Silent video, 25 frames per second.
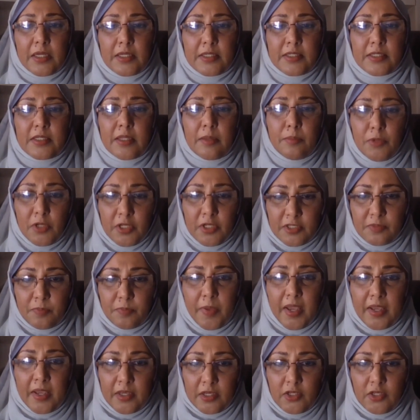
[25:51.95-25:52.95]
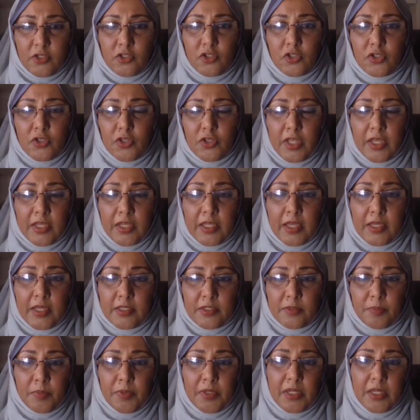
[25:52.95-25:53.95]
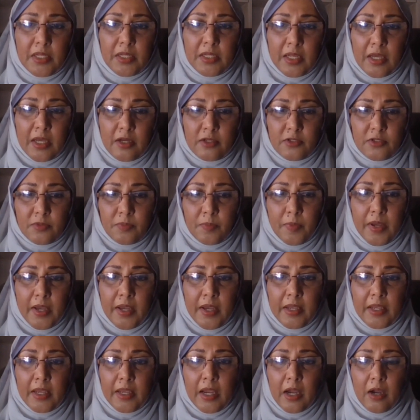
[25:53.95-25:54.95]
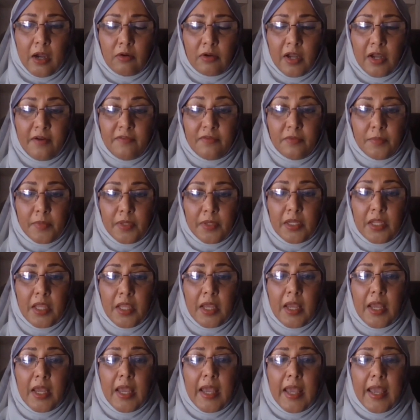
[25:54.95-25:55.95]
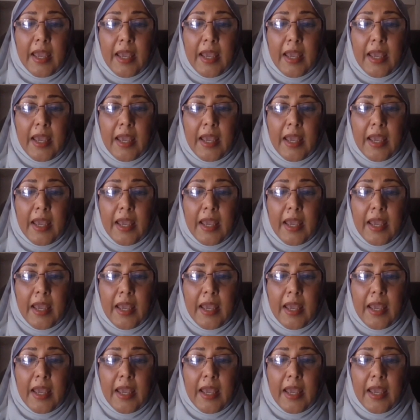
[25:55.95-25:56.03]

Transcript: stimulus package that has been announced by our government.